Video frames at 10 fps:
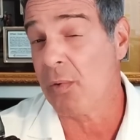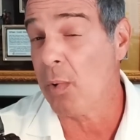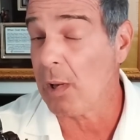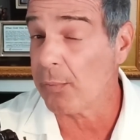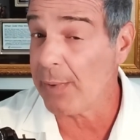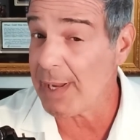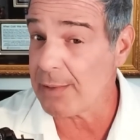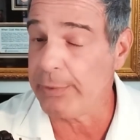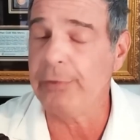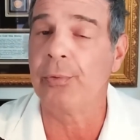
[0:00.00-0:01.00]
well
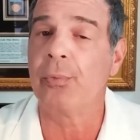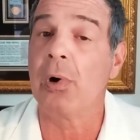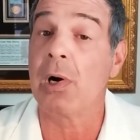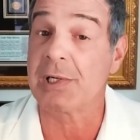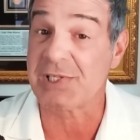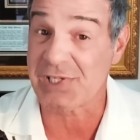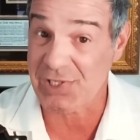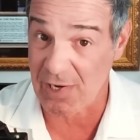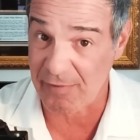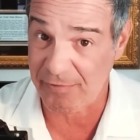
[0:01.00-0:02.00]
read read the wrong
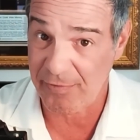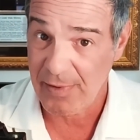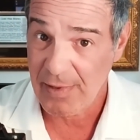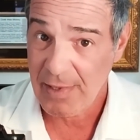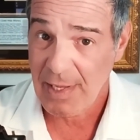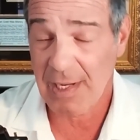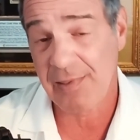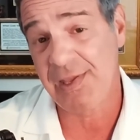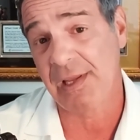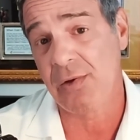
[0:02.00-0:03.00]
stuff. And I
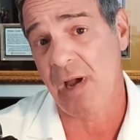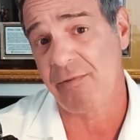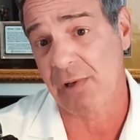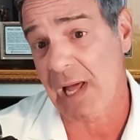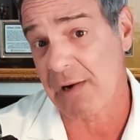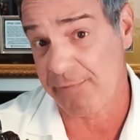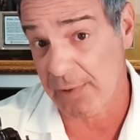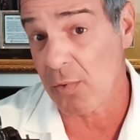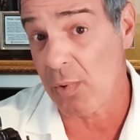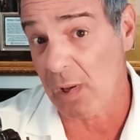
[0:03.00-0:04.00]
think you have a lot of
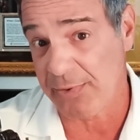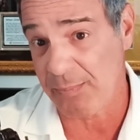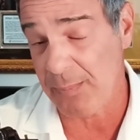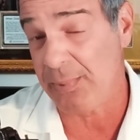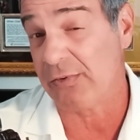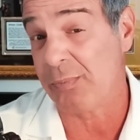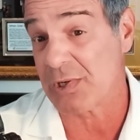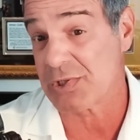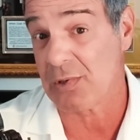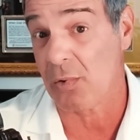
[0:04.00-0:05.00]
very wealthy people,
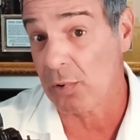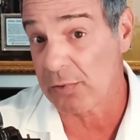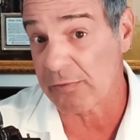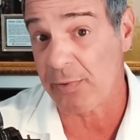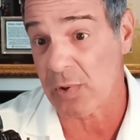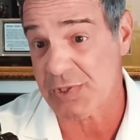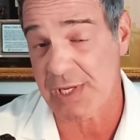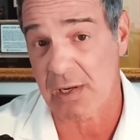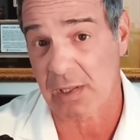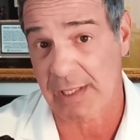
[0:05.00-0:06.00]
especially older folks,
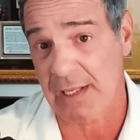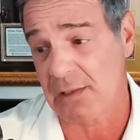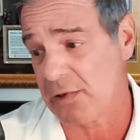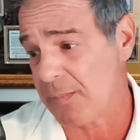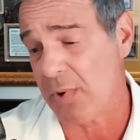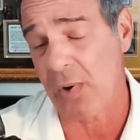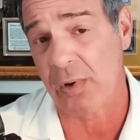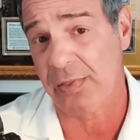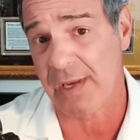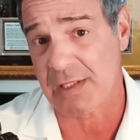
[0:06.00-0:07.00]
that are getting to the point
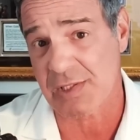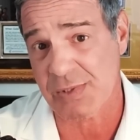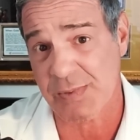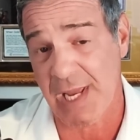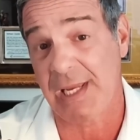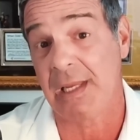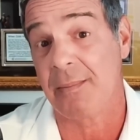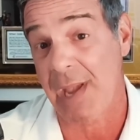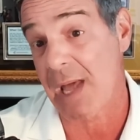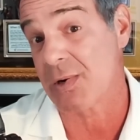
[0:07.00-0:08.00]
where they just take it
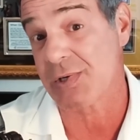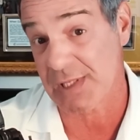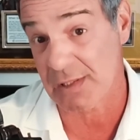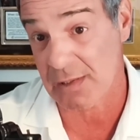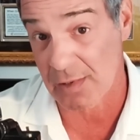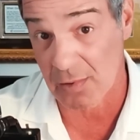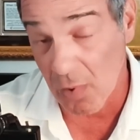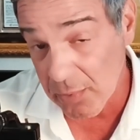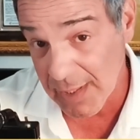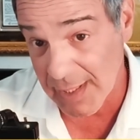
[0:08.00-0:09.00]
matters into their
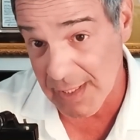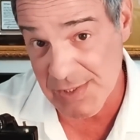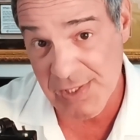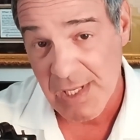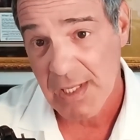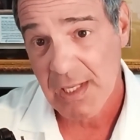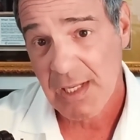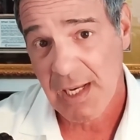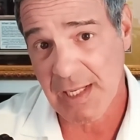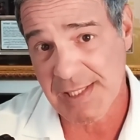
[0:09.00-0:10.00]
own hands
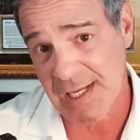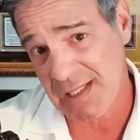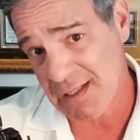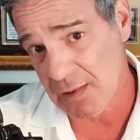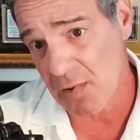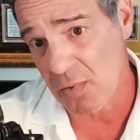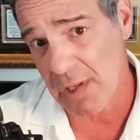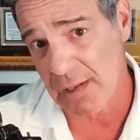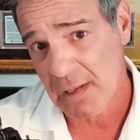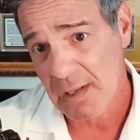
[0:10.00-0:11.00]
and say, you know
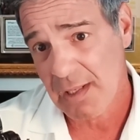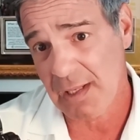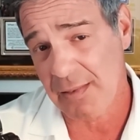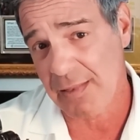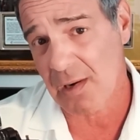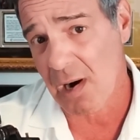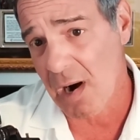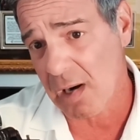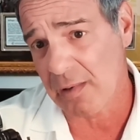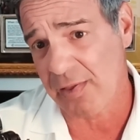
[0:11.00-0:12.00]
what? In their
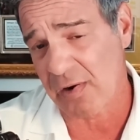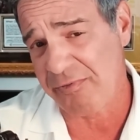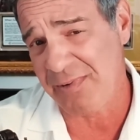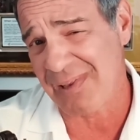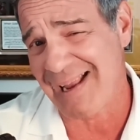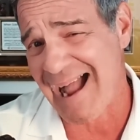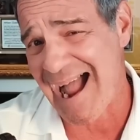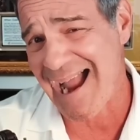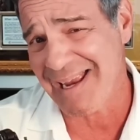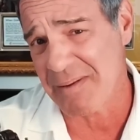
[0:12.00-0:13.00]
heart, they're feeling,
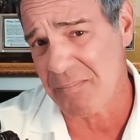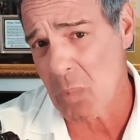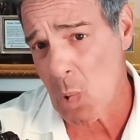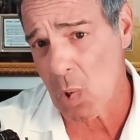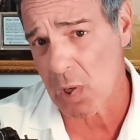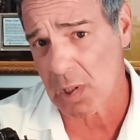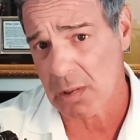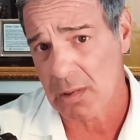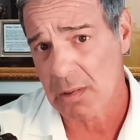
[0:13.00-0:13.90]
I am more